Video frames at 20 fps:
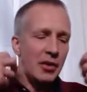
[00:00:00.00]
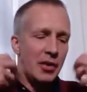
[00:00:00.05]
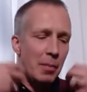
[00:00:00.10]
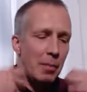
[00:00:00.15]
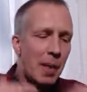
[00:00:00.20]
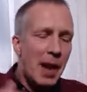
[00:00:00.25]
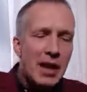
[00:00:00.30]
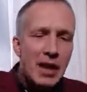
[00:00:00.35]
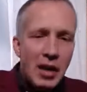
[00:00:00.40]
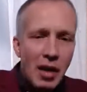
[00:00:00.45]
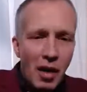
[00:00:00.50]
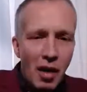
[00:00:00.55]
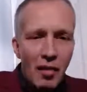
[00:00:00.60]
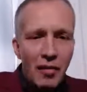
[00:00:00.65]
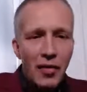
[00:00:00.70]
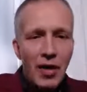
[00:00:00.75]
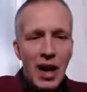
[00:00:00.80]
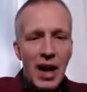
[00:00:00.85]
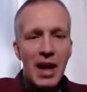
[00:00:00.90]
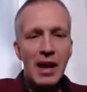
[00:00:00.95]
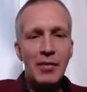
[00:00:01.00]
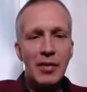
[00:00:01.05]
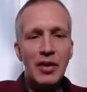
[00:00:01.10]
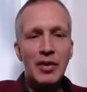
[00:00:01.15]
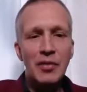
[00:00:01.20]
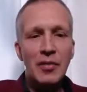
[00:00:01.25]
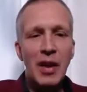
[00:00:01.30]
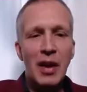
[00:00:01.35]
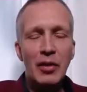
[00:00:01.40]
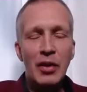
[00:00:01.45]
The matter of life
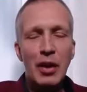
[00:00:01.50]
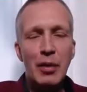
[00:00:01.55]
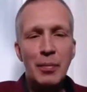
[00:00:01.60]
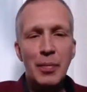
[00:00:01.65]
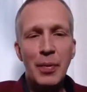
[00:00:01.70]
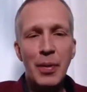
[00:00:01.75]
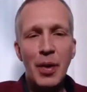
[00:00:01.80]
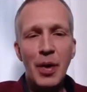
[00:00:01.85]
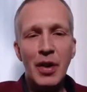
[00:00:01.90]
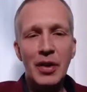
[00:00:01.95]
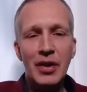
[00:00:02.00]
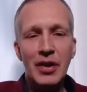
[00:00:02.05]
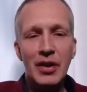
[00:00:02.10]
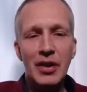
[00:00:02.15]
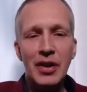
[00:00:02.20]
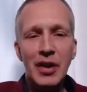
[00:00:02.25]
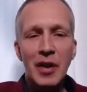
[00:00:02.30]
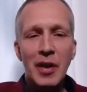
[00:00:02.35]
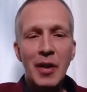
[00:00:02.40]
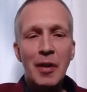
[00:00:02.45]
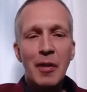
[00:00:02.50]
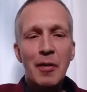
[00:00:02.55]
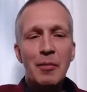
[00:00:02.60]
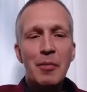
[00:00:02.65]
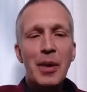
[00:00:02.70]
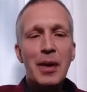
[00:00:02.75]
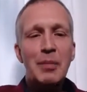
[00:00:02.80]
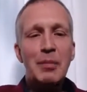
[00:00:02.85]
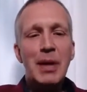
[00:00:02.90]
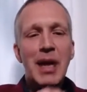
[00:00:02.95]
is very important,
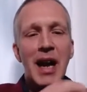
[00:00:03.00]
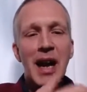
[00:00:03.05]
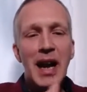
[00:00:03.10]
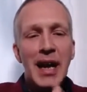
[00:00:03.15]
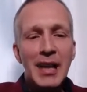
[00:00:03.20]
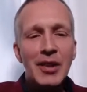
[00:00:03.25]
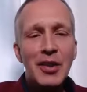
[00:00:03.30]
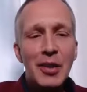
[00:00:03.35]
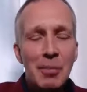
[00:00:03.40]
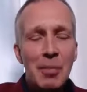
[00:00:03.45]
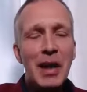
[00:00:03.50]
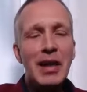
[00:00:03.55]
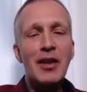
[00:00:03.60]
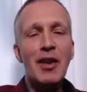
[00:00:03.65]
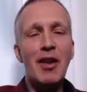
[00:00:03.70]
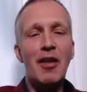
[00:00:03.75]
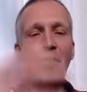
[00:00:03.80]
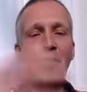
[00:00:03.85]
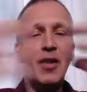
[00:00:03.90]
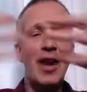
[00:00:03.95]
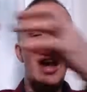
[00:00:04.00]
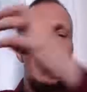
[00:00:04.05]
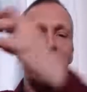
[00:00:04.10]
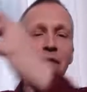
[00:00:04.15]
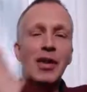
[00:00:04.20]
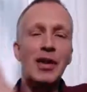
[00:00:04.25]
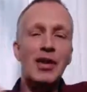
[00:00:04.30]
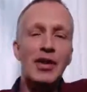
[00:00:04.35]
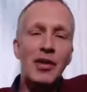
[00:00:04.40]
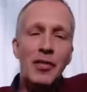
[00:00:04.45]
but behind the matter of
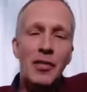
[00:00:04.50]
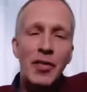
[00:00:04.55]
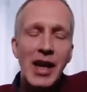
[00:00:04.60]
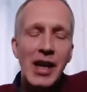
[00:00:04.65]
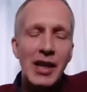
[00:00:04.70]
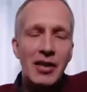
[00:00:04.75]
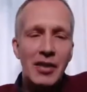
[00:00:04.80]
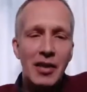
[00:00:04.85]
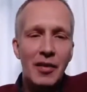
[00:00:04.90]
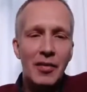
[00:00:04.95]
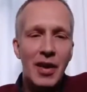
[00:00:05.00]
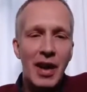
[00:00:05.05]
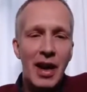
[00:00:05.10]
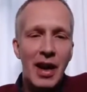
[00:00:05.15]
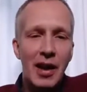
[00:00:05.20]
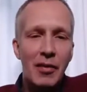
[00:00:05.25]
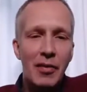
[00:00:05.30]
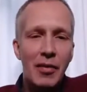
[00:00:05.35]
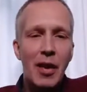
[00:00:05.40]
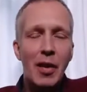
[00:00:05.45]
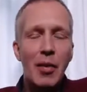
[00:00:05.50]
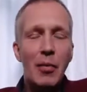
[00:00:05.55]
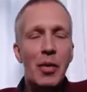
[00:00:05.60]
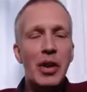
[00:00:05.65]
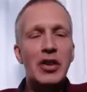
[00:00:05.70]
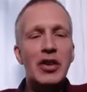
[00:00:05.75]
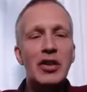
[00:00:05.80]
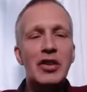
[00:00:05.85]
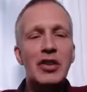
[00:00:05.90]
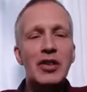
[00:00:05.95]
life is the fields of life,
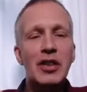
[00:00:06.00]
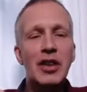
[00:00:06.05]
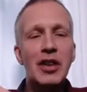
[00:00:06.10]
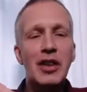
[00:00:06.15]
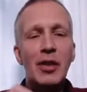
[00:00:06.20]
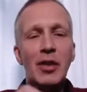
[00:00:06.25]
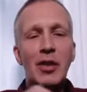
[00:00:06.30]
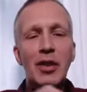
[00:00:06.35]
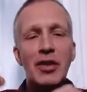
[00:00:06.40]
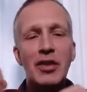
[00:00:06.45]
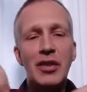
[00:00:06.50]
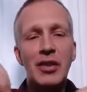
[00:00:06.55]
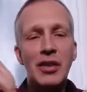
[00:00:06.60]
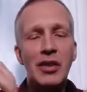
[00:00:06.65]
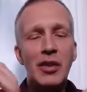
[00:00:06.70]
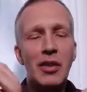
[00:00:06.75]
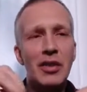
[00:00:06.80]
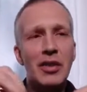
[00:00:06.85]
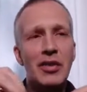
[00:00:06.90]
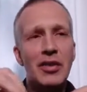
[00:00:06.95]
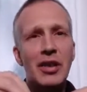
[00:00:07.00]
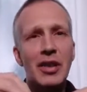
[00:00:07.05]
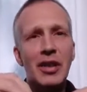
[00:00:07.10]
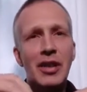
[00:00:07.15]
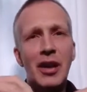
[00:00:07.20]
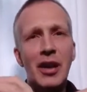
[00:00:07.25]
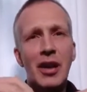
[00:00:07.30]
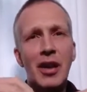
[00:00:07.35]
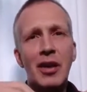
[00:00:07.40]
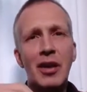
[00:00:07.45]
which is
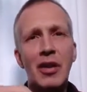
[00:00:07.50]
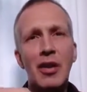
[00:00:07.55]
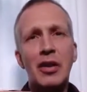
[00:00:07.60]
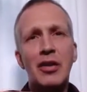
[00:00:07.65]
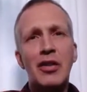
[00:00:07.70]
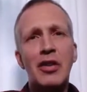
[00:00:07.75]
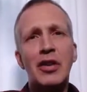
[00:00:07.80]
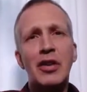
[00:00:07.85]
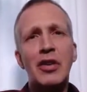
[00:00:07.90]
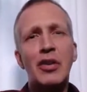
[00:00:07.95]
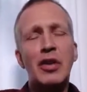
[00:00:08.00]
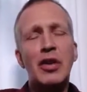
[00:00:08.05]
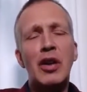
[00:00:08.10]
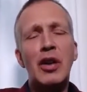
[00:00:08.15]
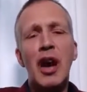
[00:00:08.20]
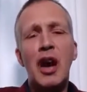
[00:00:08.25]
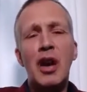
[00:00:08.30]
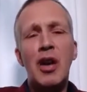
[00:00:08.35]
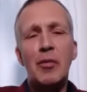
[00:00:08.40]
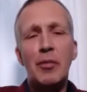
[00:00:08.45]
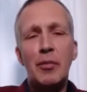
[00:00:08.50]
constituted